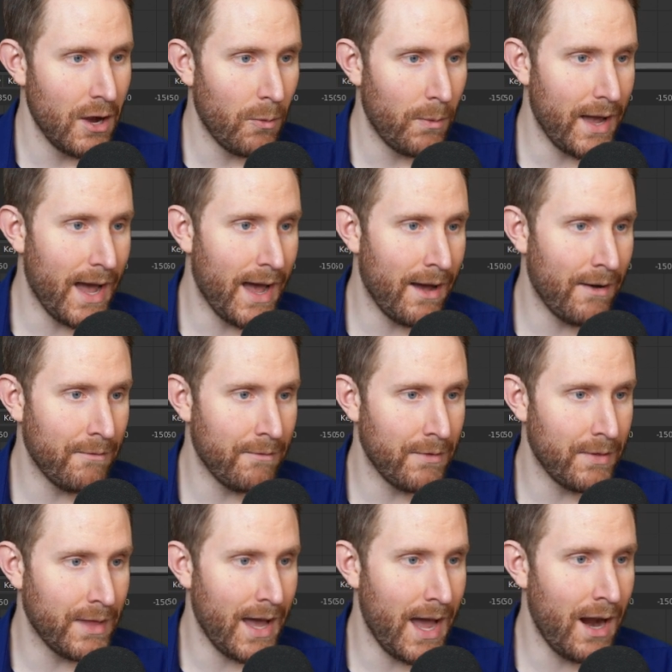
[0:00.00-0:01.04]
we
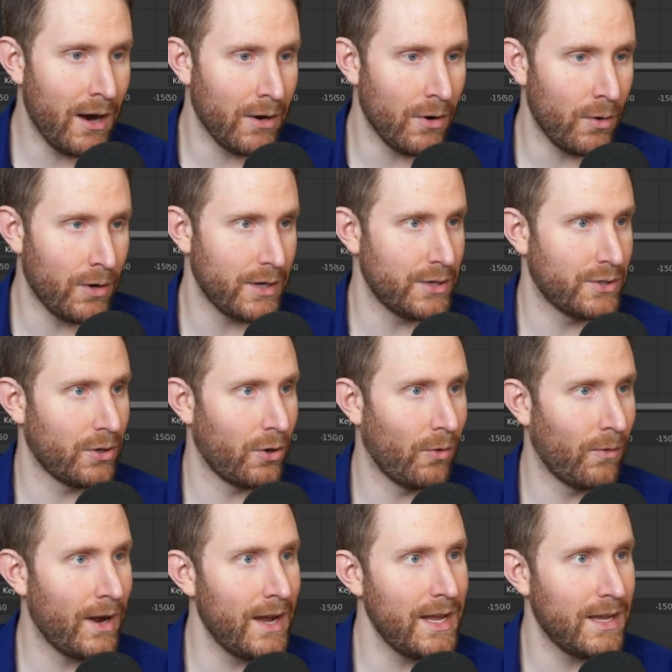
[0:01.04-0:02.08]
have the arrow
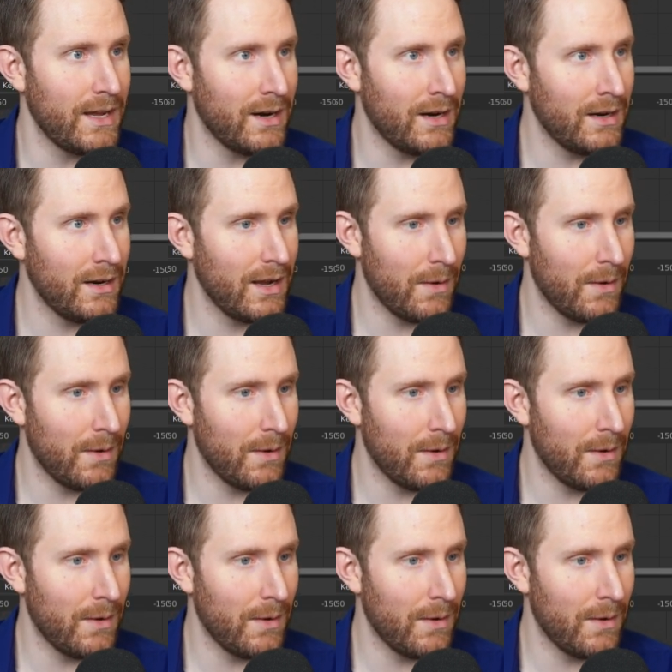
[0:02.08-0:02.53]
control right here,